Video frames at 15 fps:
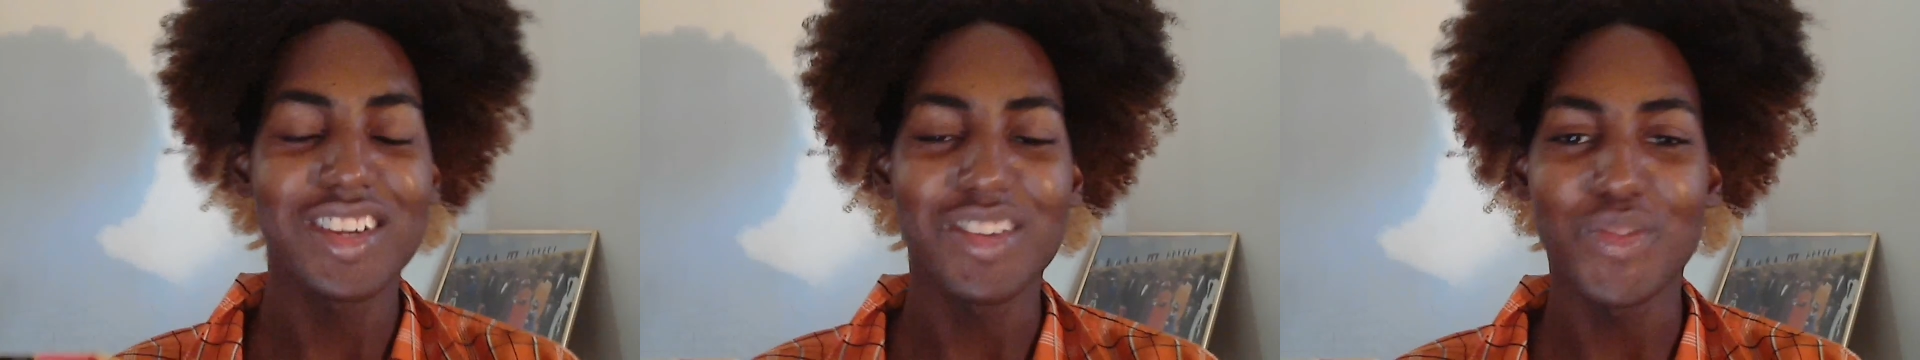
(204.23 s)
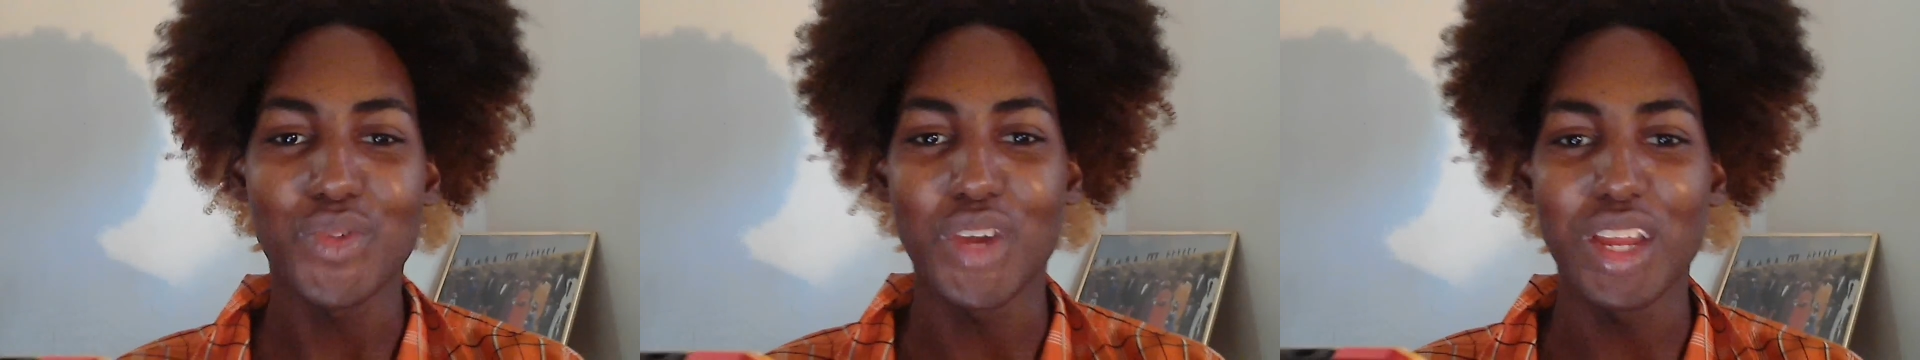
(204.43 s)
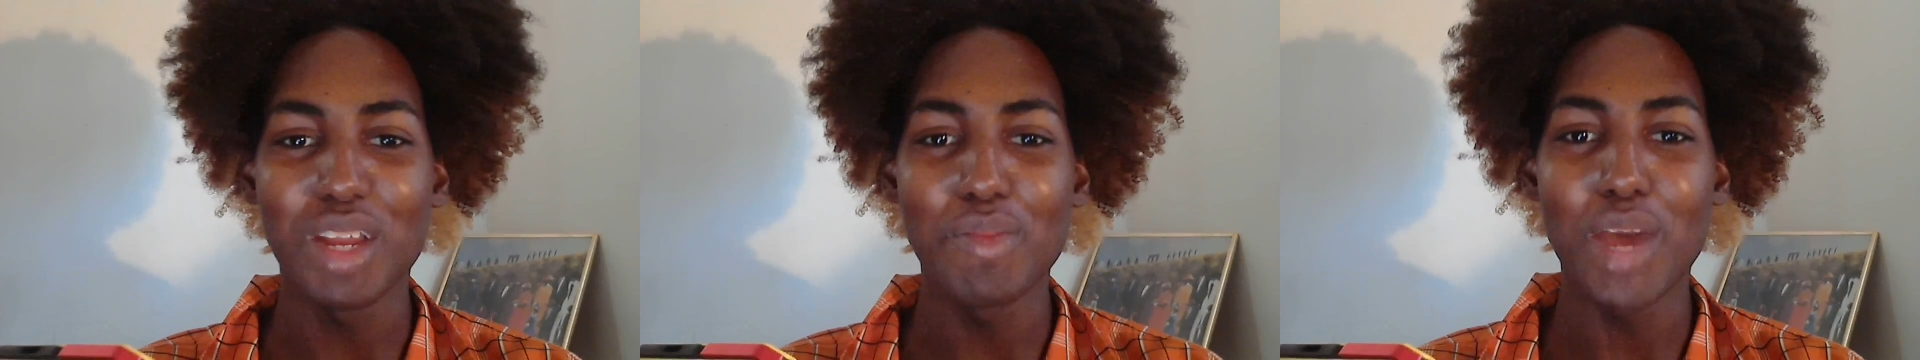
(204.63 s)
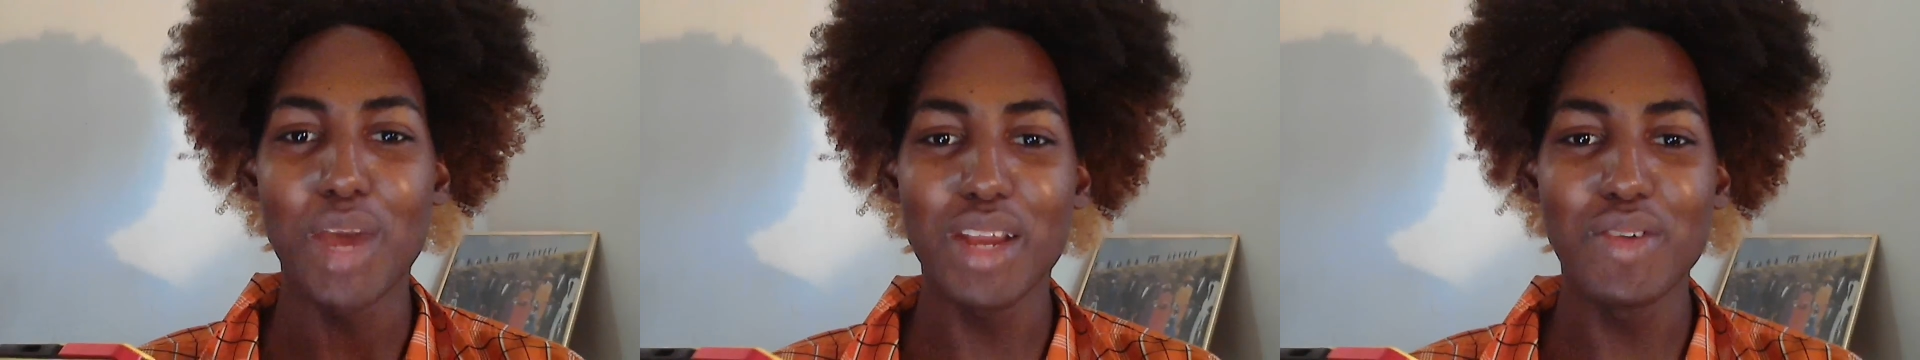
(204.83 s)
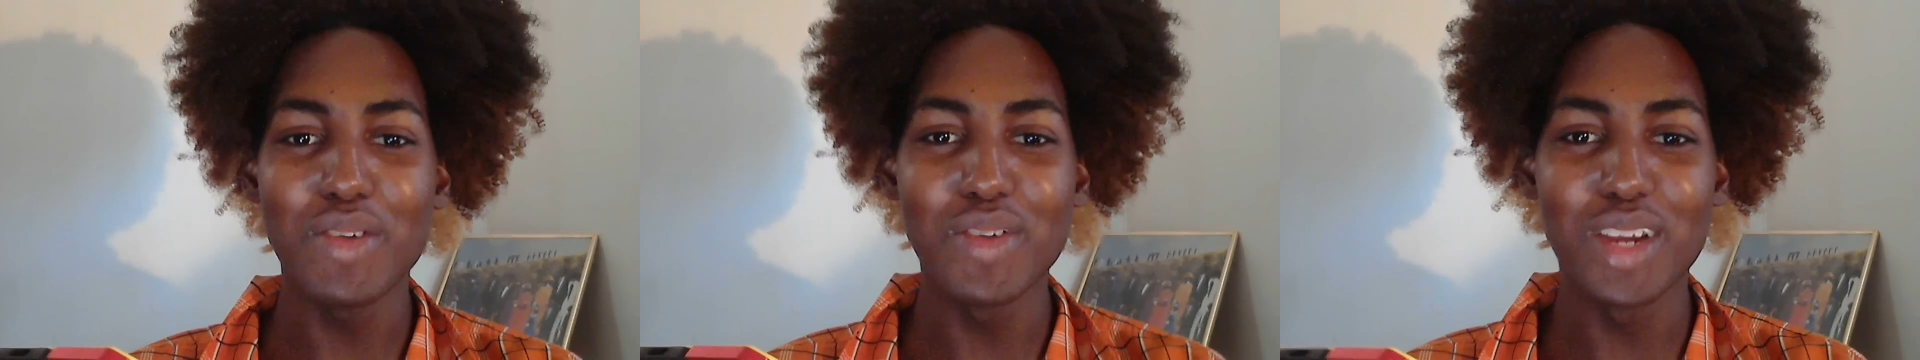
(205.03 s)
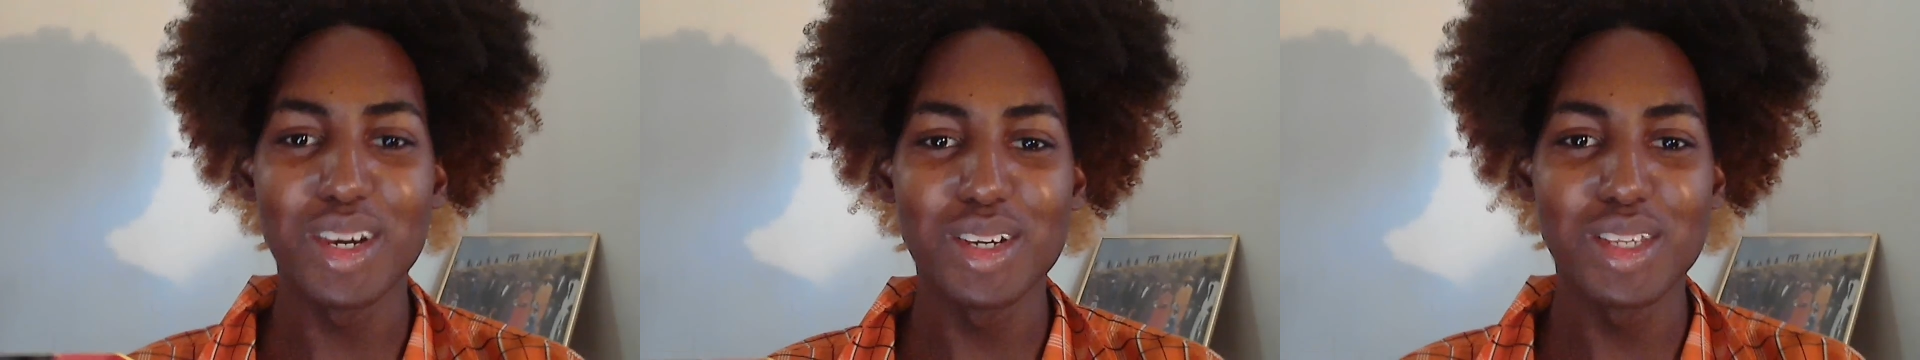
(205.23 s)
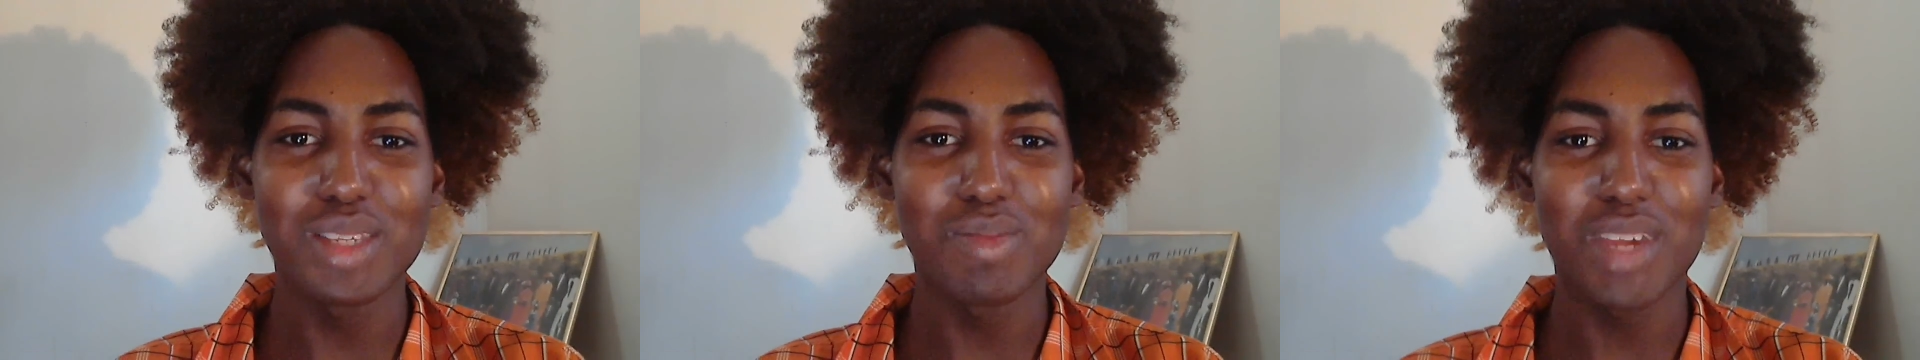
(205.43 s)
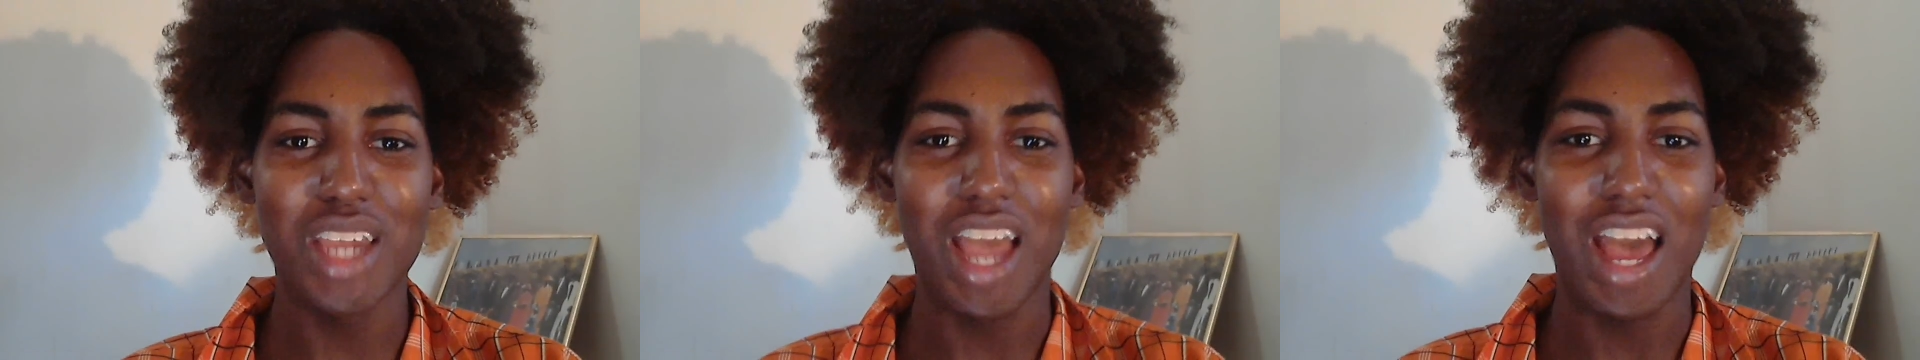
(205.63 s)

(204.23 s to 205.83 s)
For anybody who knows me,